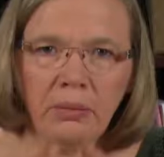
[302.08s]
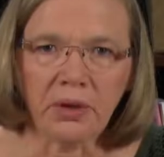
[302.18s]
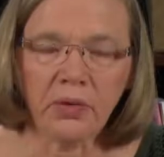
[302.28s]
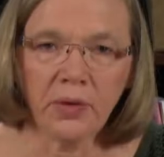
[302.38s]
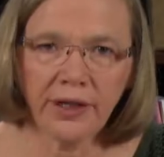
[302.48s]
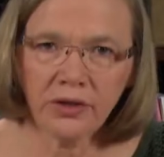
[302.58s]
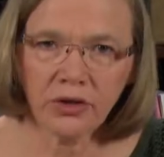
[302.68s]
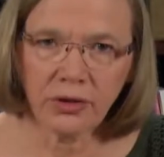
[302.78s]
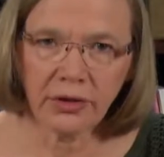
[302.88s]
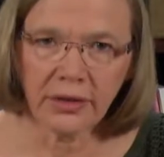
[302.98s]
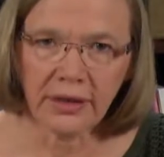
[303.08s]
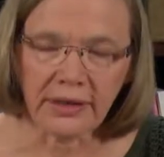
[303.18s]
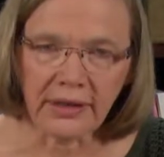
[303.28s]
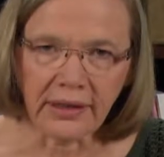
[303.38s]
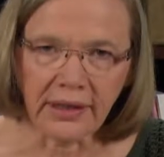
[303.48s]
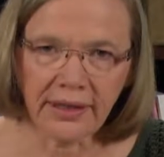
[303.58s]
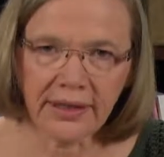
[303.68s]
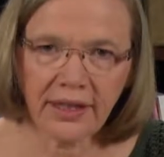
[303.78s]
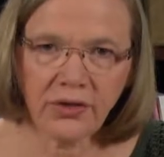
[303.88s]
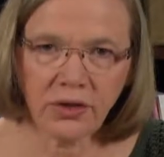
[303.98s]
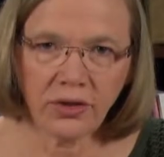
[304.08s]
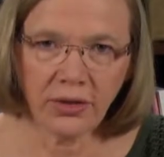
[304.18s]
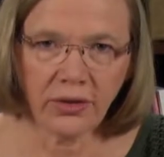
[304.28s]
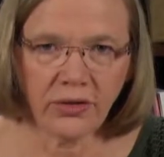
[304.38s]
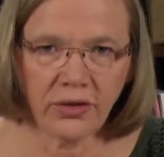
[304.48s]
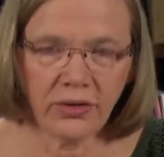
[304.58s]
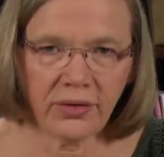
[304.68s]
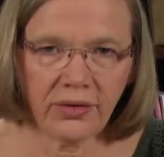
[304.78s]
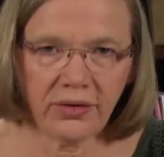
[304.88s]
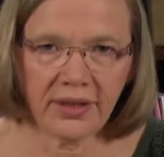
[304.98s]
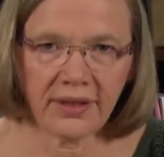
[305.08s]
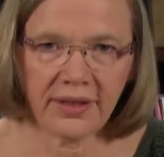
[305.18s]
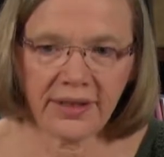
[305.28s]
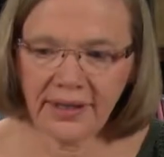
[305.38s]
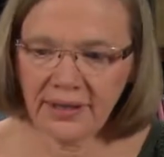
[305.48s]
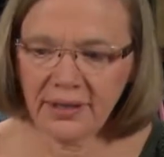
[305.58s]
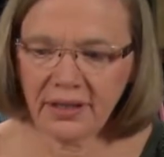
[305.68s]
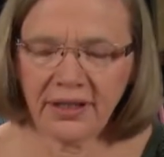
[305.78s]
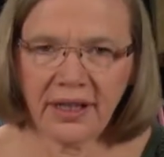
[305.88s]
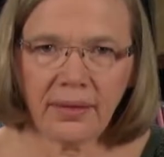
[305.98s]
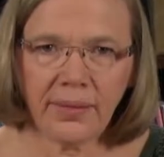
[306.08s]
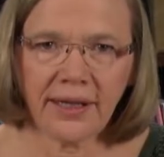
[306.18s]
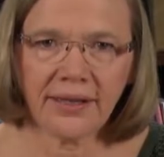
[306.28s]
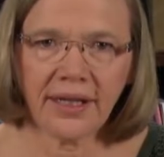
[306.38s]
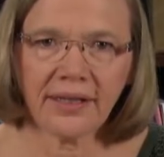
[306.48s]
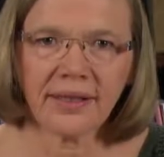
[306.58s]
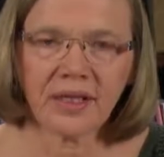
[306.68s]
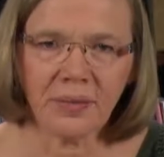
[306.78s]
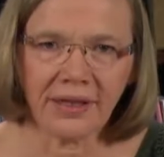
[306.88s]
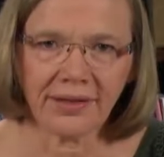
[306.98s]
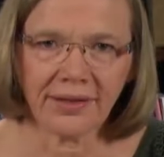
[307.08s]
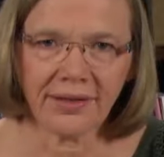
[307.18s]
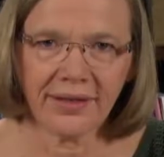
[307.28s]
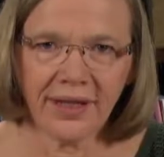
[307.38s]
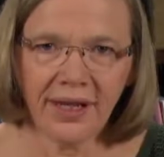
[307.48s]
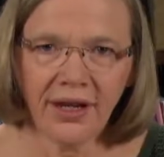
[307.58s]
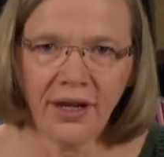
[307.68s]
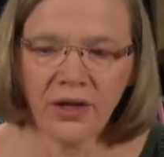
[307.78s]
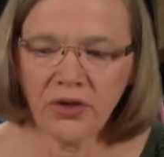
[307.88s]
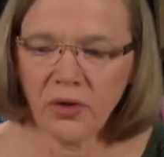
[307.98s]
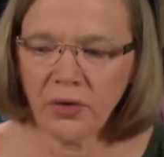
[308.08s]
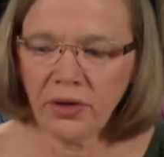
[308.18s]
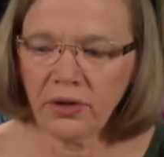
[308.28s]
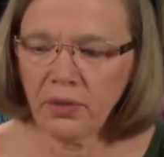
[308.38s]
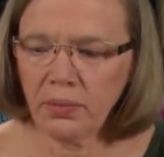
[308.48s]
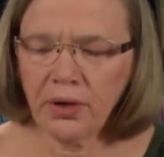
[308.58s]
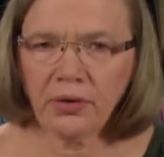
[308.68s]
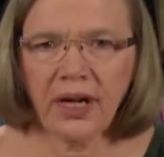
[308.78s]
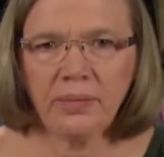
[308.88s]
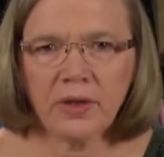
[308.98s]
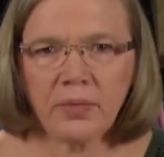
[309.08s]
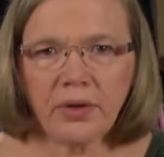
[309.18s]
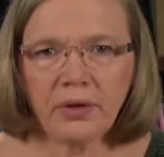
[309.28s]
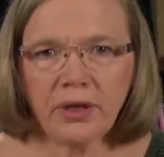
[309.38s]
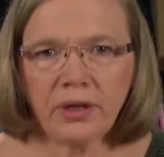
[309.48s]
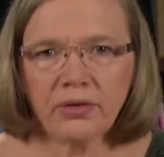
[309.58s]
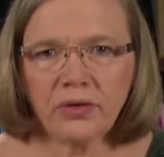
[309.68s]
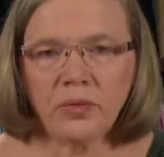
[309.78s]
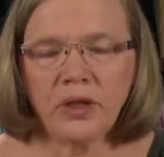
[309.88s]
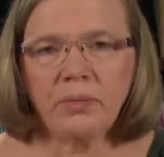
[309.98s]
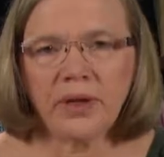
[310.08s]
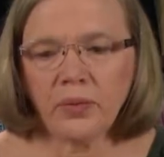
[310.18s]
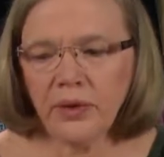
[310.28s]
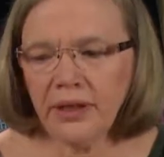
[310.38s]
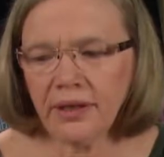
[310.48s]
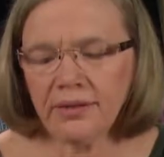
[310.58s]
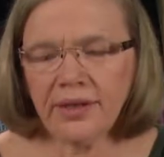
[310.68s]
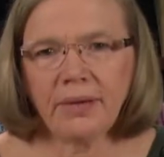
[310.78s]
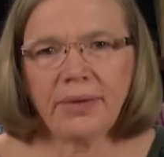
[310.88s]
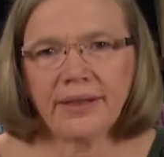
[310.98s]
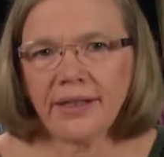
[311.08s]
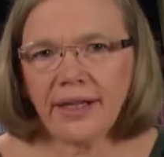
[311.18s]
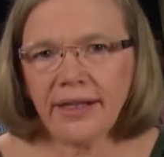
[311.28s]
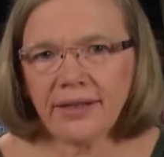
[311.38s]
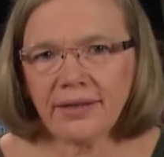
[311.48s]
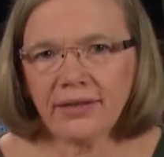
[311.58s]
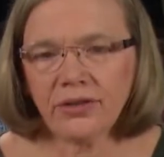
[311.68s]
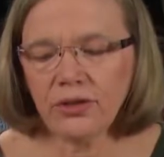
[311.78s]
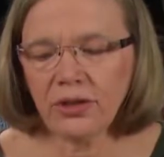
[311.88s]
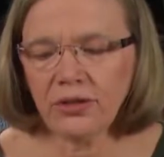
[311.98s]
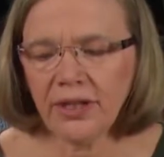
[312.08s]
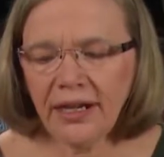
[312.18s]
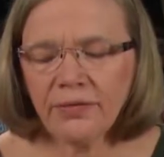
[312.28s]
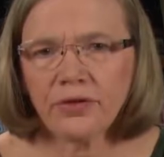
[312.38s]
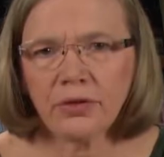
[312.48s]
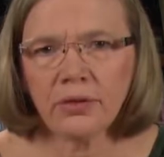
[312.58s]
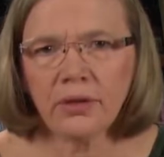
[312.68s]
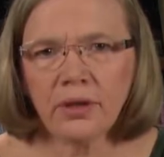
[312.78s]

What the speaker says: But one student can take 2 years to do 36 lessons, and another might take 6 months. So although the program is broken into week by week and day by day lessons, you don't have to